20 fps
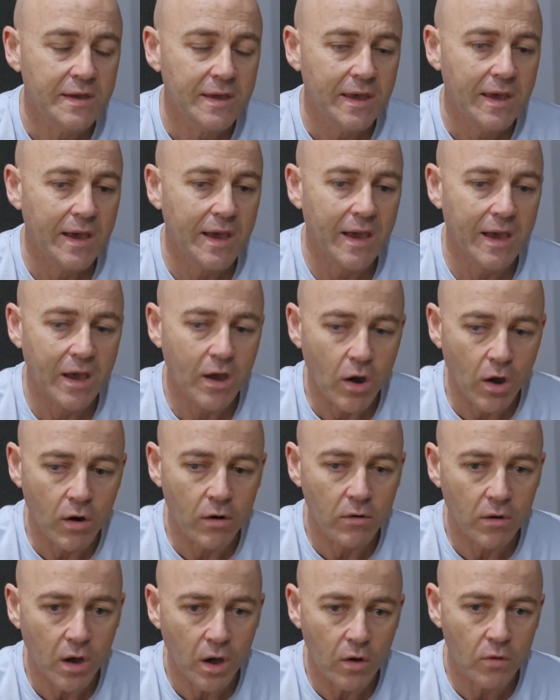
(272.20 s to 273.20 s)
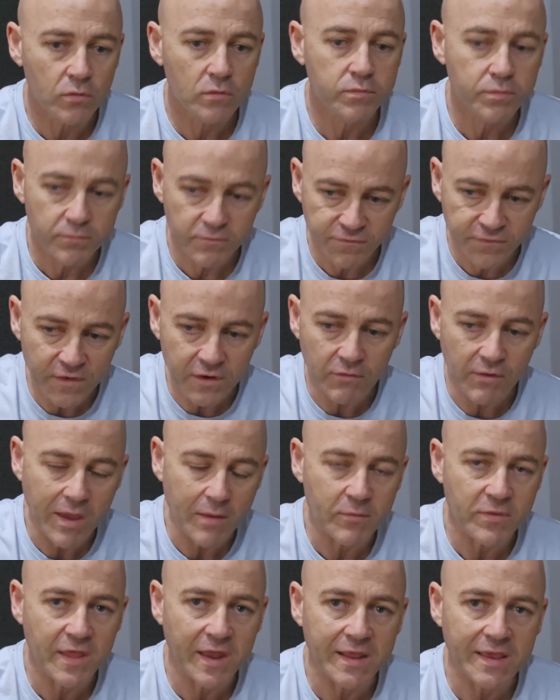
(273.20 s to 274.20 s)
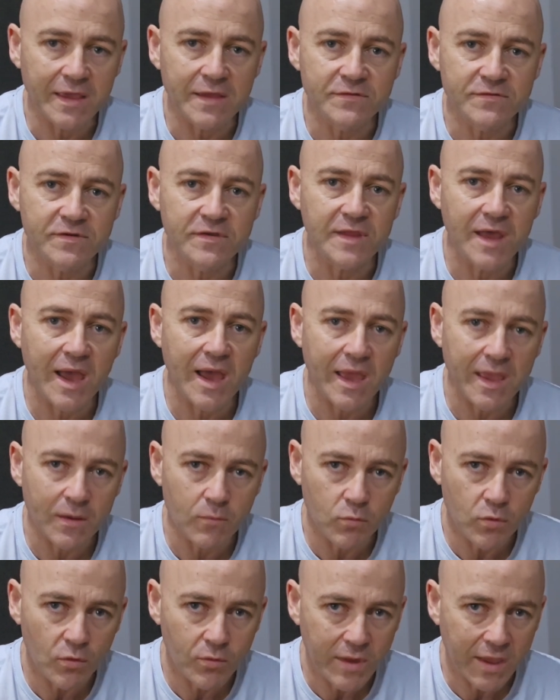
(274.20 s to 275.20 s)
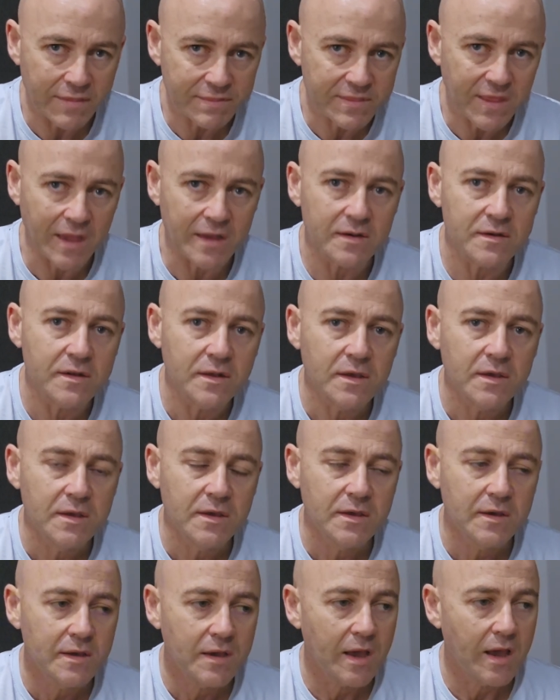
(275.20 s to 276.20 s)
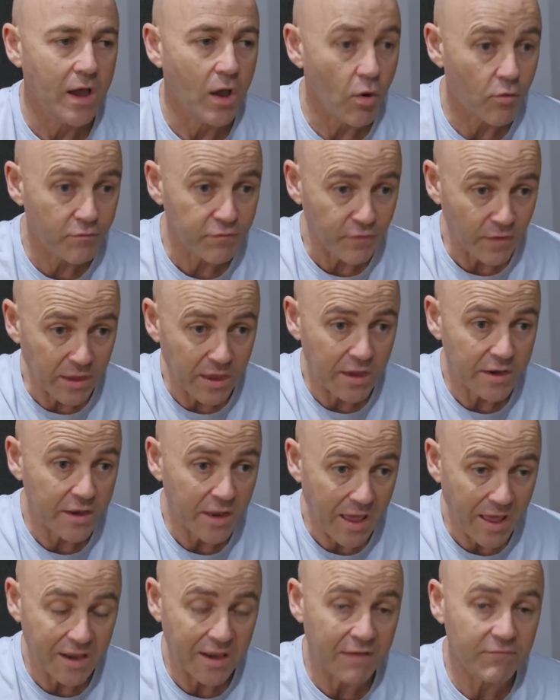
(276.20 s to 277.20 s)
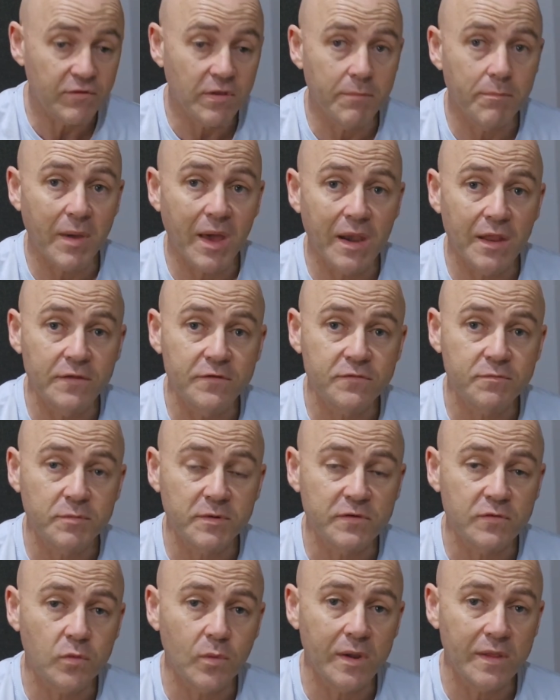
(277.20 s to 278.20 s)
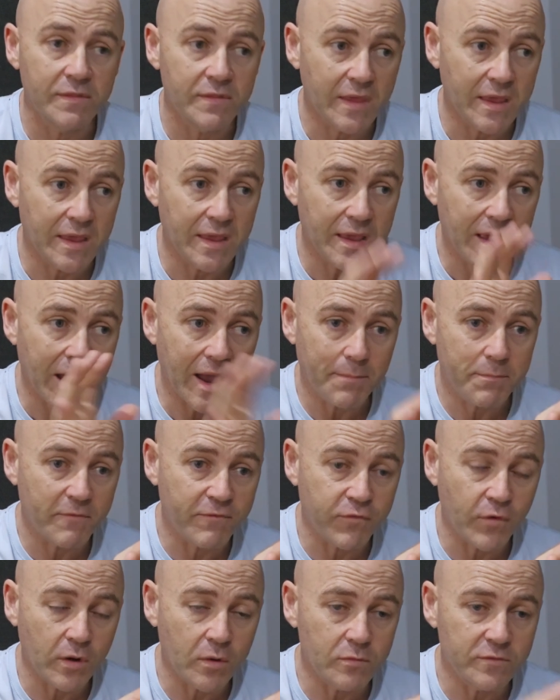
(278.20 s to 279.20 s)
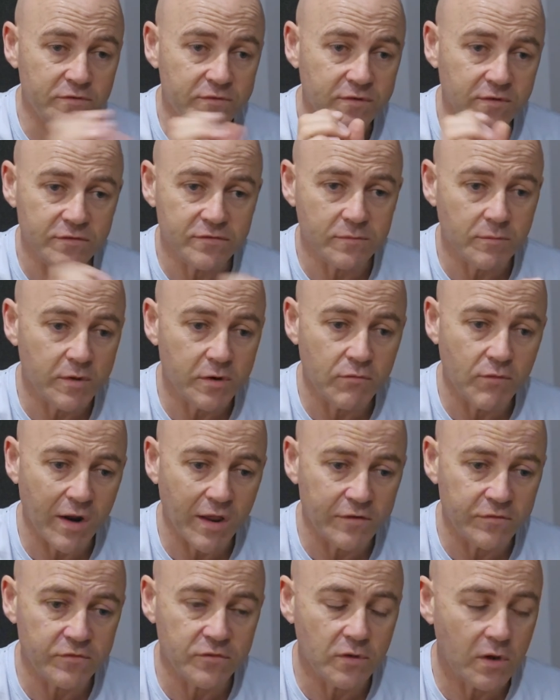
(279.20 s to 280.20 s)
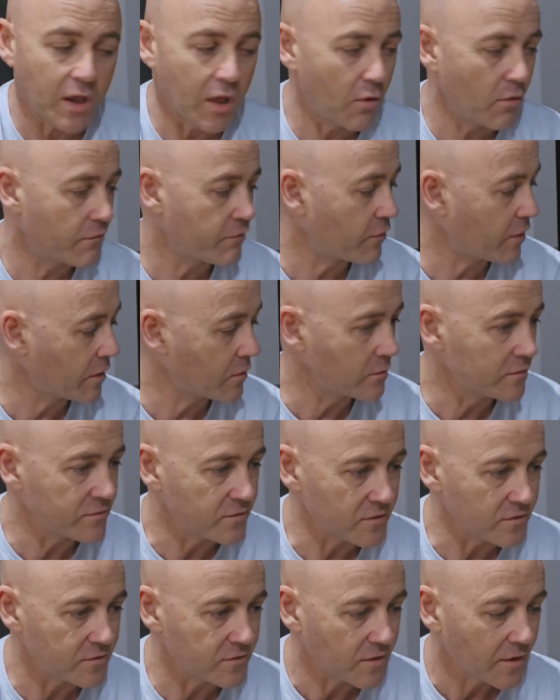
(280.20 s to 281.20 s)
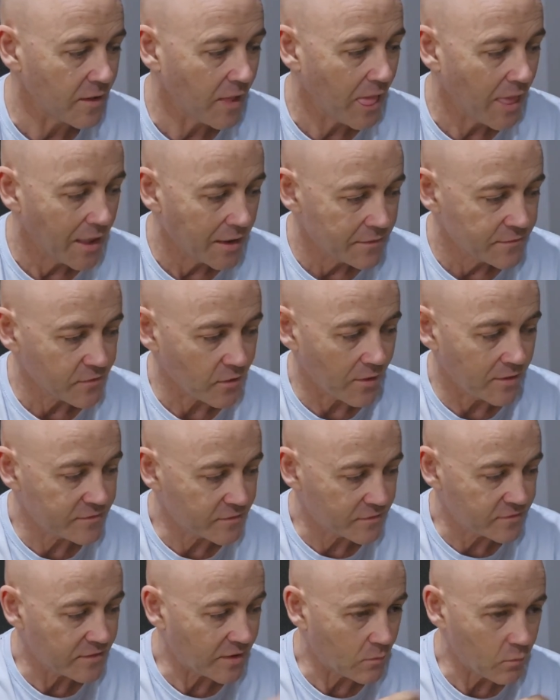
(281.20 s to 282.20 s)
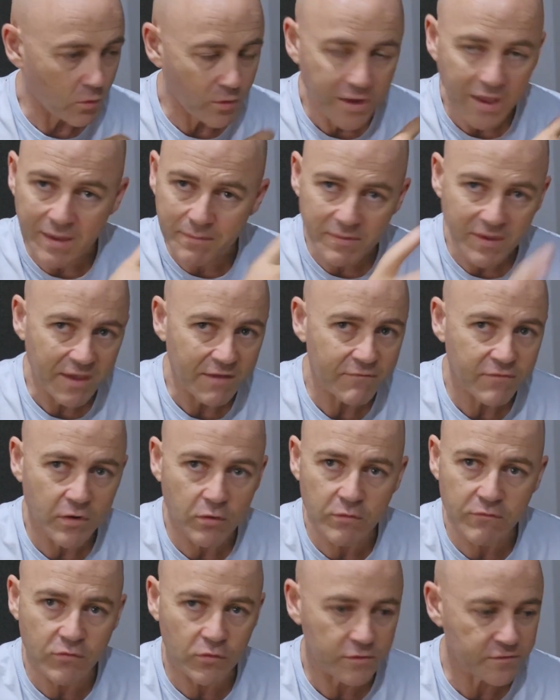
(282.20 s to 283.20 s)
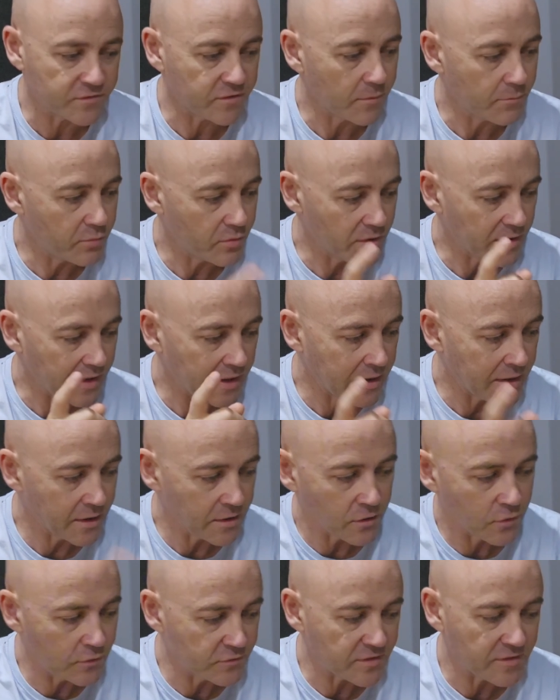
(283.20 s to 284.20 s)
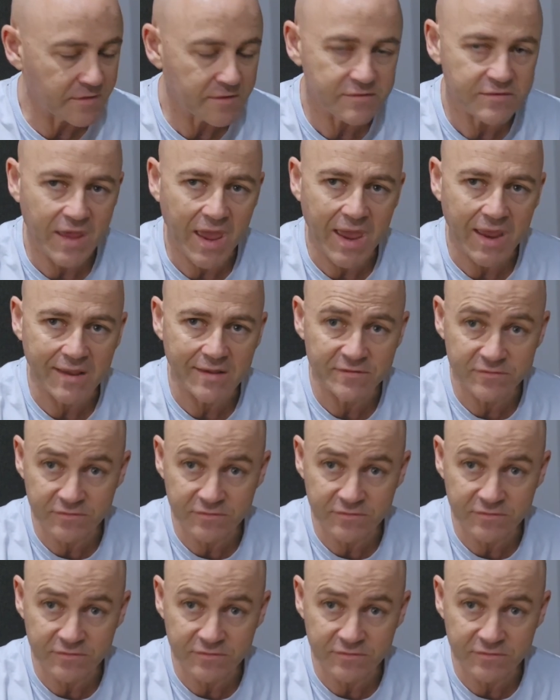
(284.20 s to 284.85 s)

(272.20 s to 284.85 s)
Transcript: I'll fiddle around with that again today, and we'll get that hopefully a lovely balance between the upper frequencies, the mid-range, and the lower frequencies. So as I said, we're keeping it very, very simple here, using the DAC